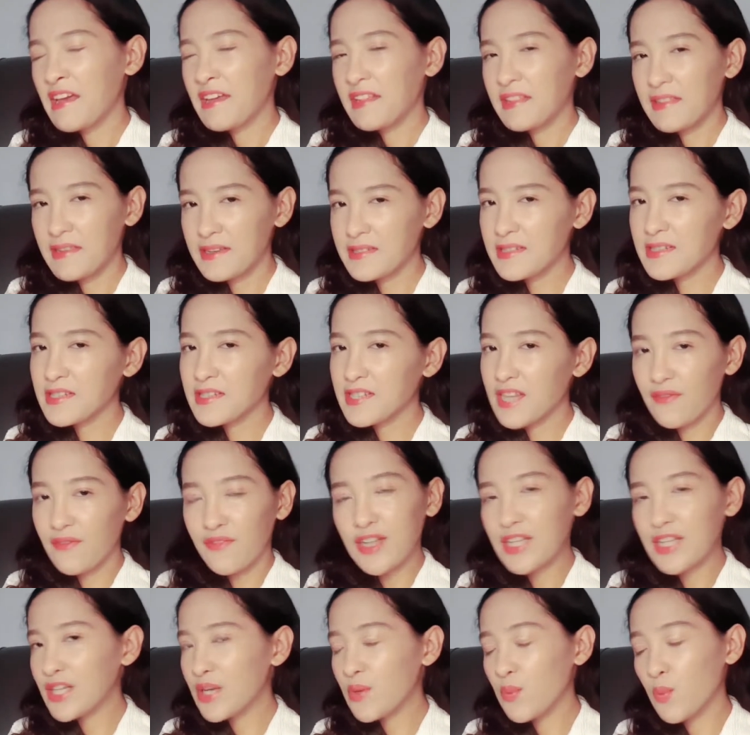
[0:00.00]
This is
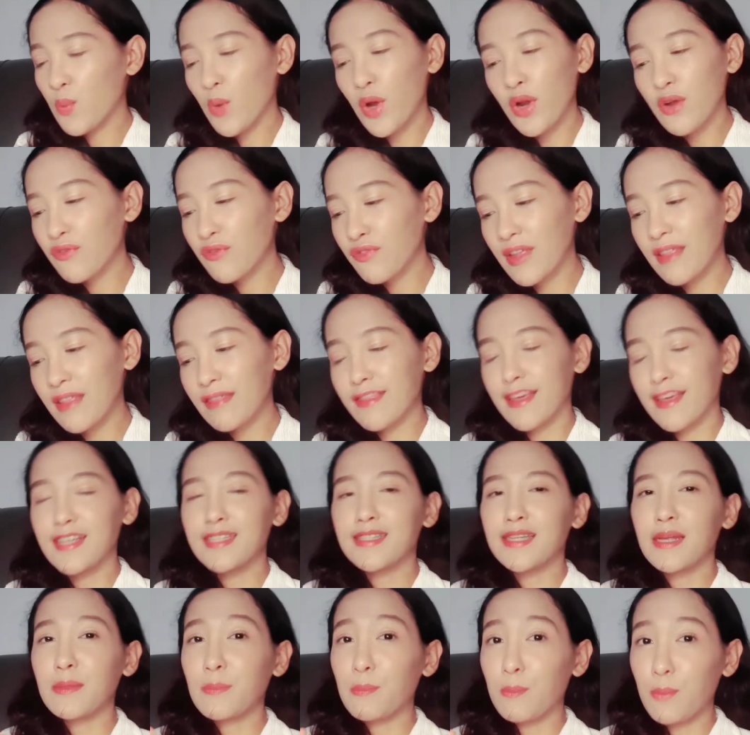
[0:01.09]
definitely one of the things
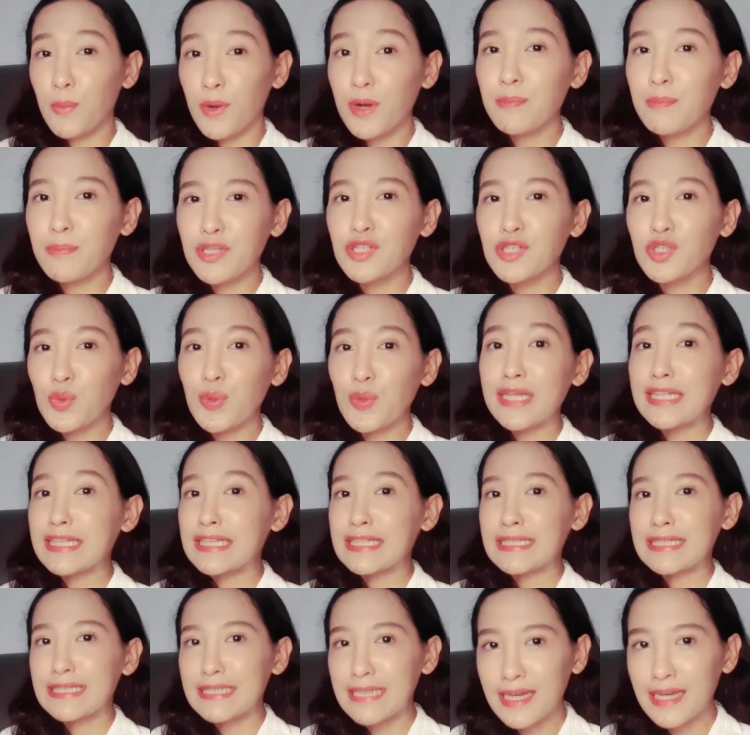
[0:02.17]
that perpetuate the
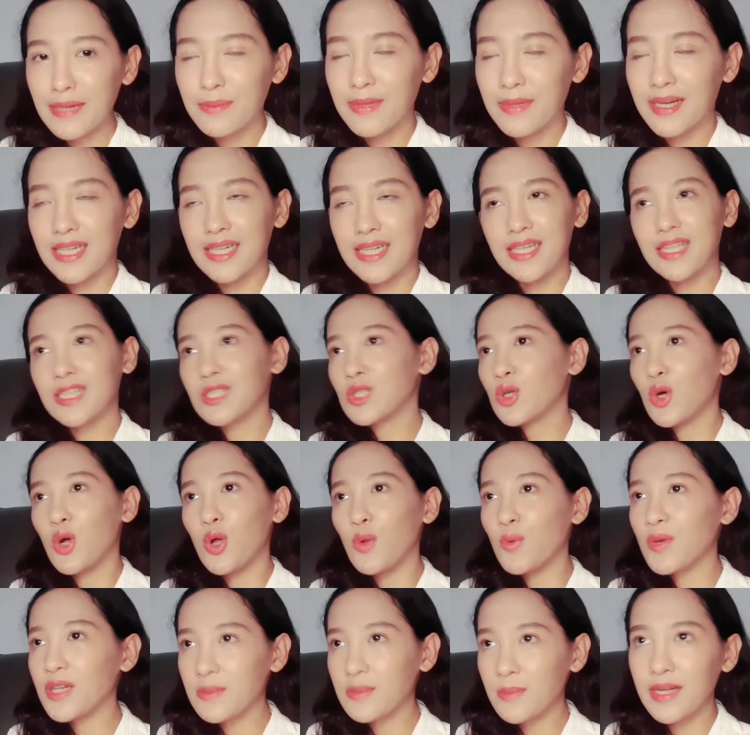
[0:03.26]
stigma that has
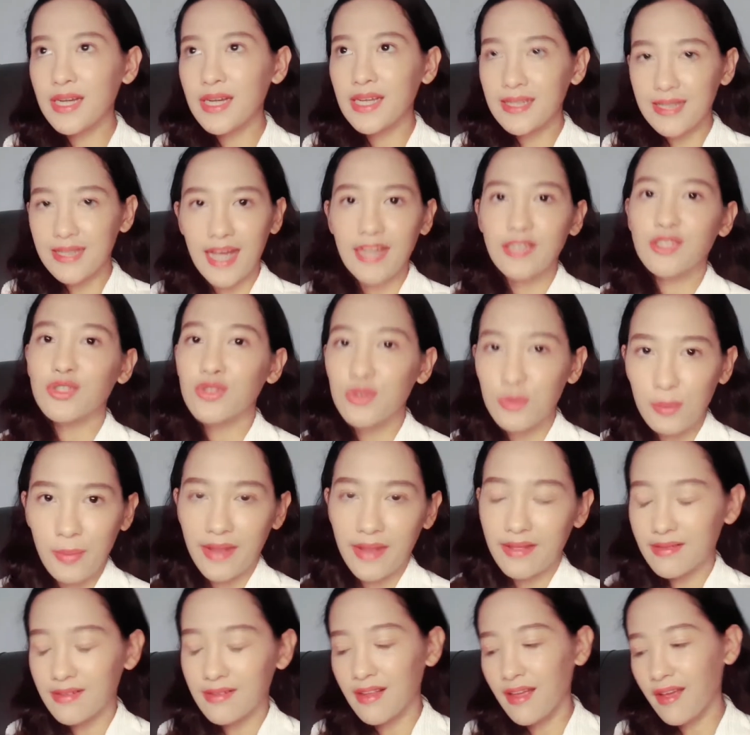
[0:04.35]
always been attached to
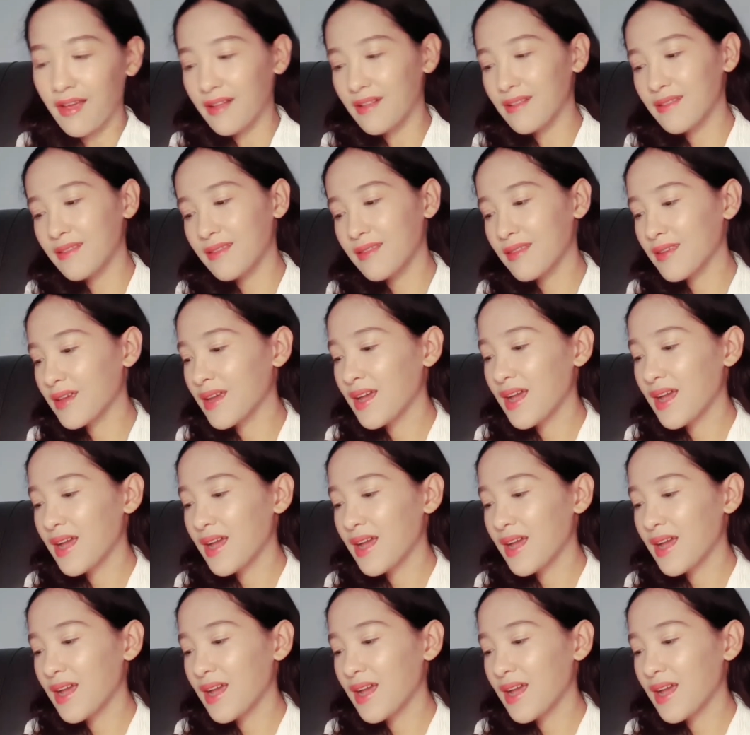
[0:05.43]
mental health.